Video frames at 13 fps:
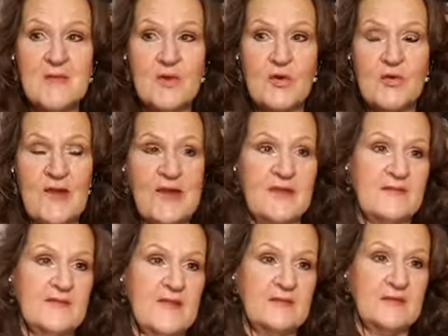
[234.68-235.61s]

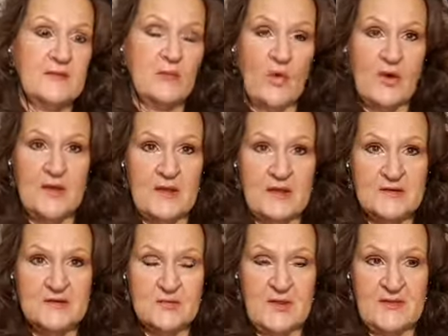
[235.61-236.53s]
creating things and working
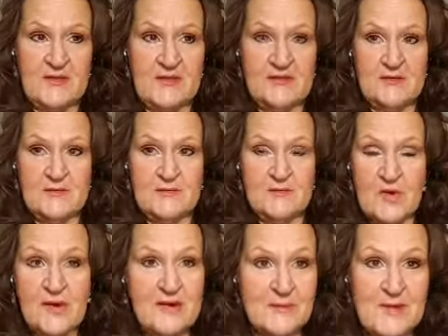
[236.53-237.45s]
and doing things and
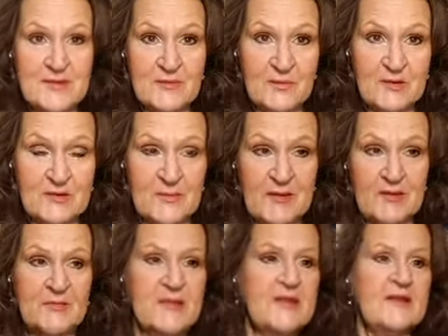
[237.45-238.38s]
trying to make the world a
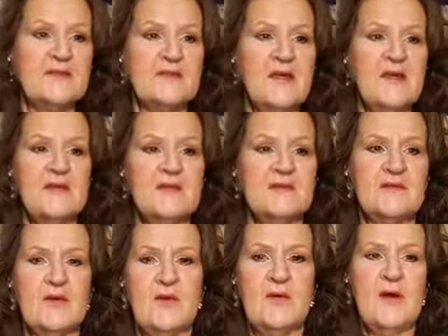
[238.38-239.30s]
better place.
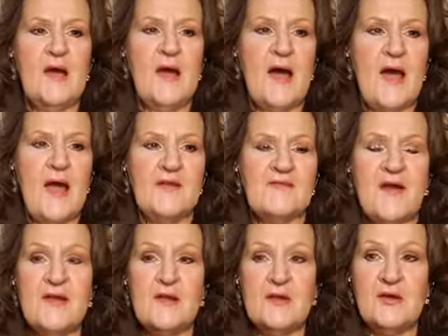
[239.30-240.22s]
So, if
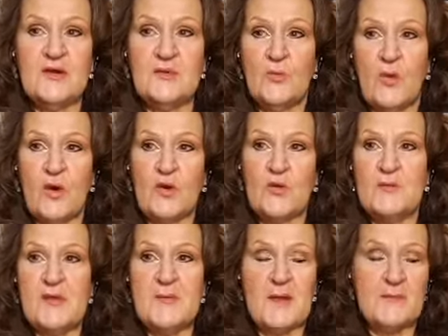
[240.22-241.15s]
I could, work
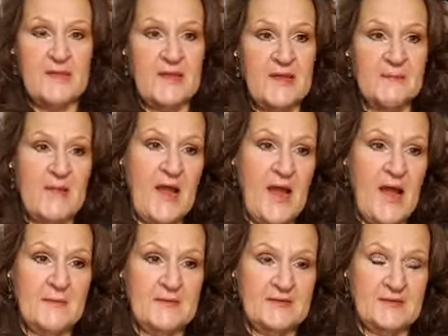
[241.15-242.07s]
would be my play
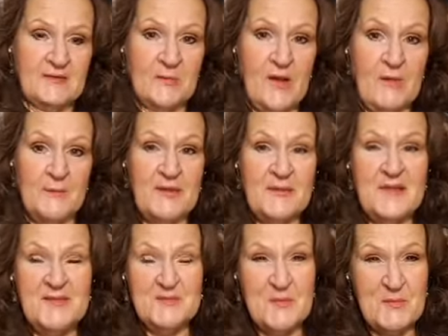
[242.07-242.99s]
hobbies as well, but it
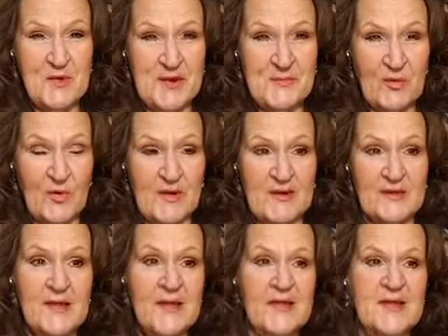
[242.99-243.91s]
makes me pretty boring.
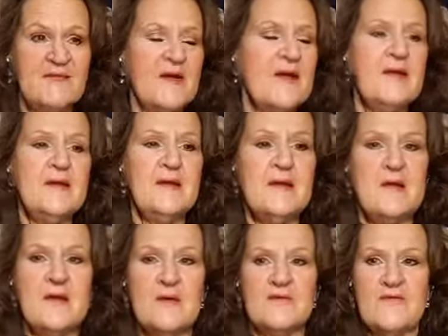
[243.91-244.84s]
If I
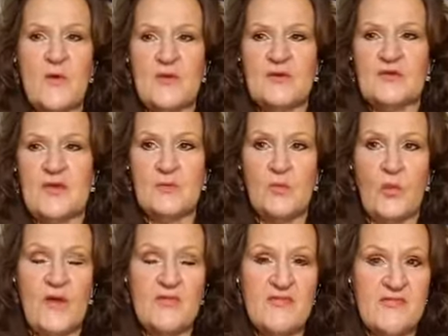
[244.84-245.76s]
focus on
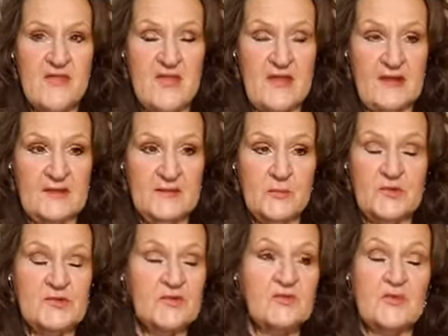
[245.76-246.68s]
one thing,
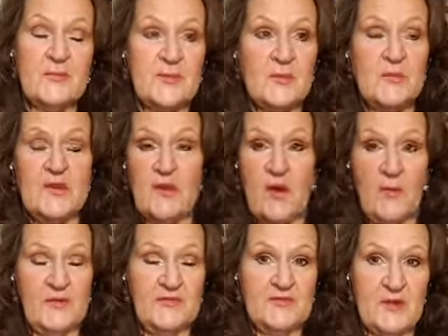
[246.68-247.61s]
which is something we
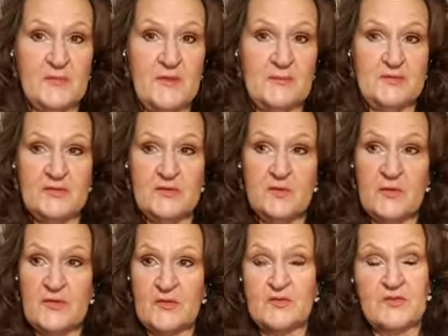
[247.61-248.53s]
always tell people to do
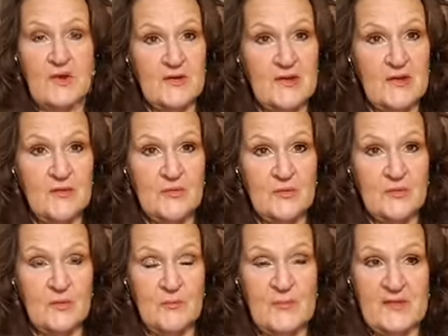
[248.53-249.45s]
when they're starting out in
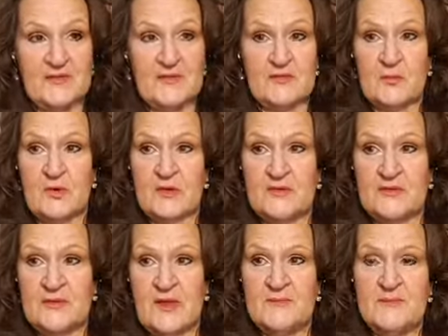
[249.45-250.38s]
the business world
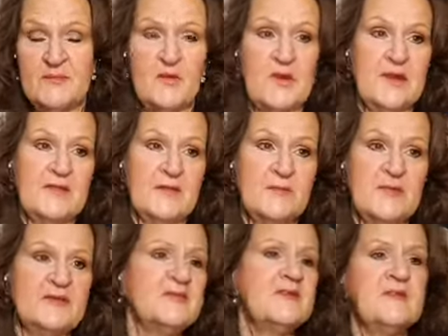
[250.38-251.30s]
and, and creating their
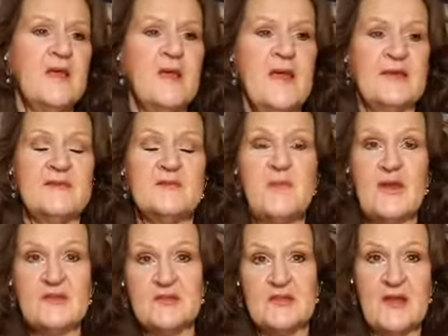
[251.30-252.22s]
business,
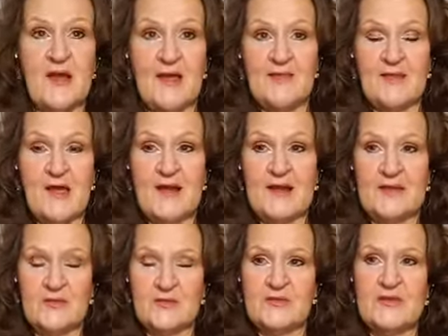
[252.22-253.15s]
especially online, I
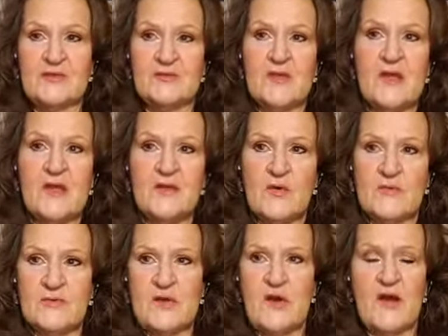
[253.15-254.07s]
learned this
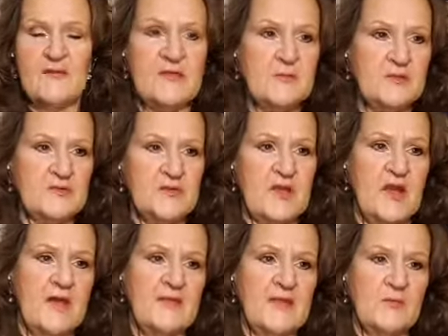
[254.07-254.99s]
going from the offline world to the
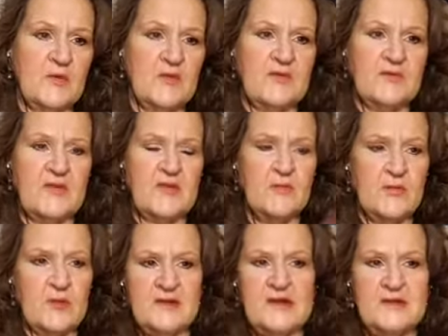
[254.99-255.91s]
online world is that you
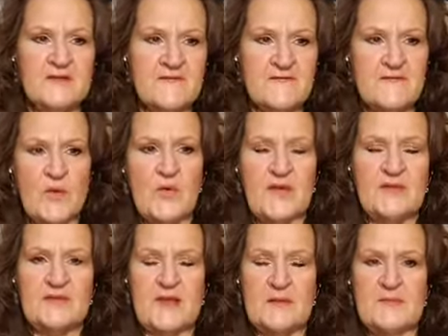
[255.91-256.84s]
really need to
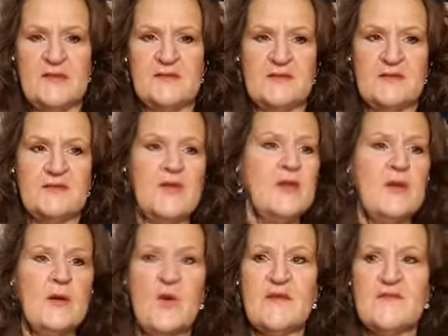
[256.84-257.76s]
focus on business.
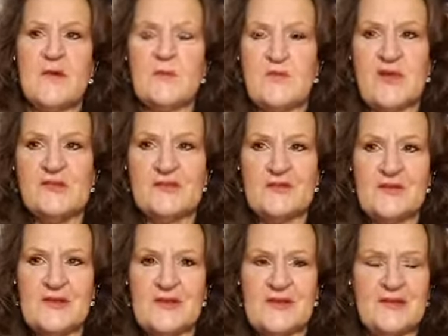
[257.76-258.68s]
Where I felt
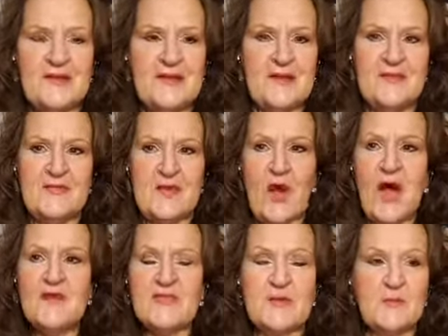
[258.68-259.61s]
pressure in the
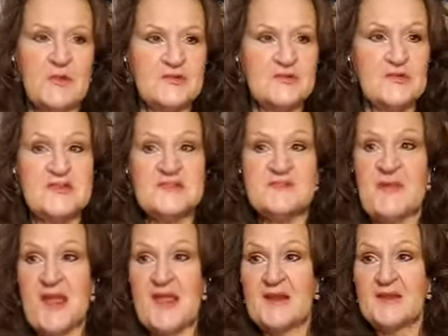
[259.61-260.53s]
offline world to
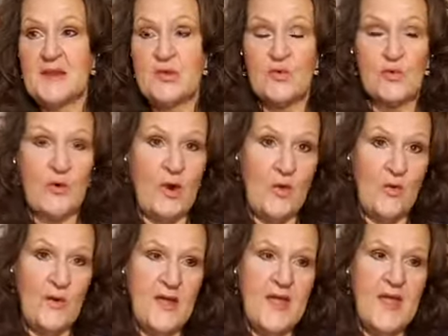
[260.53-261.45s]
expand and
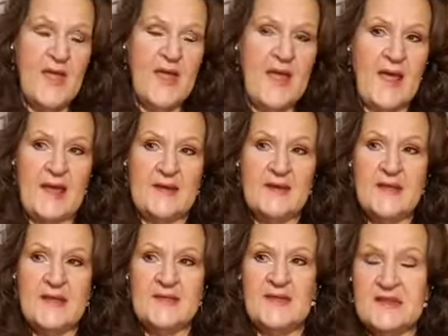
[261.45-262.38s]
grow and
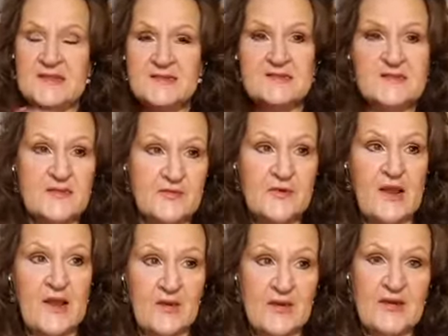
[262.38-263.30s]
get into different
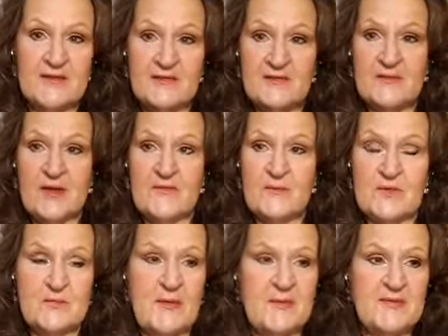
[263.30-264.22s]
areas
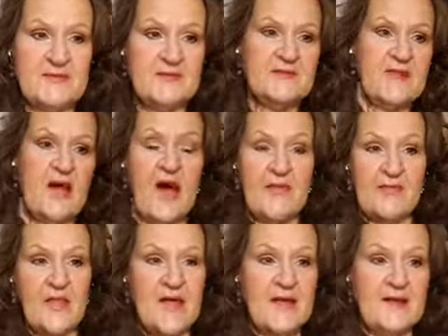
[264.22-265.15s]
with my business
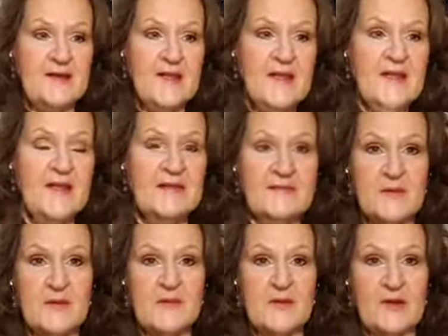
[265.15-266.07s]
online, it's
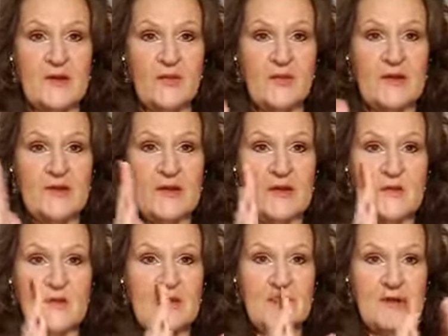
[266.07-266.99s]
all narrowing,
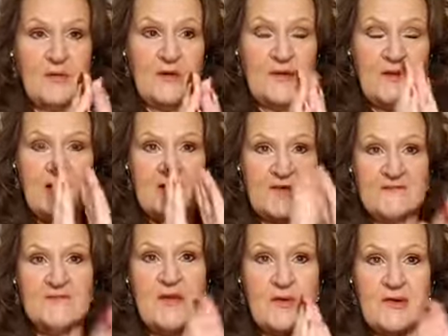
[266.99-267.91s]
narrowing, narrowing, and having a
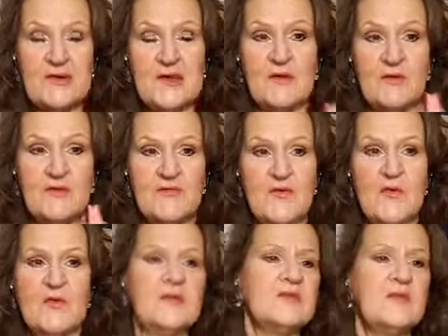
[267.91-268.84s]
very narrow
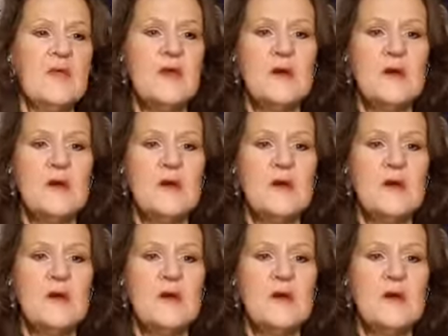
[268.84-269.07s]
focus.